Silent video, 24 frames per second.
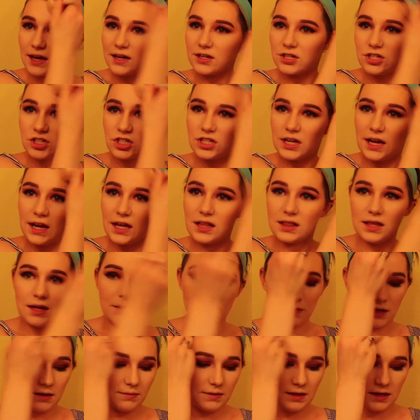a shade that
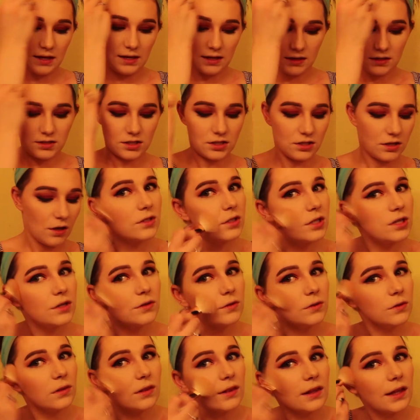maybe is too
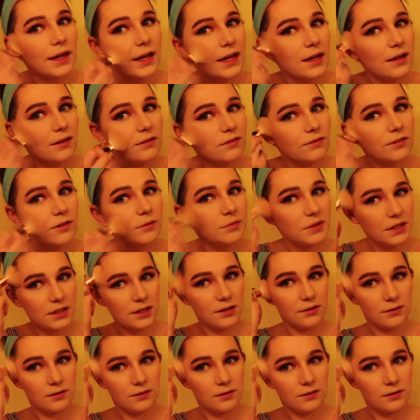light for me,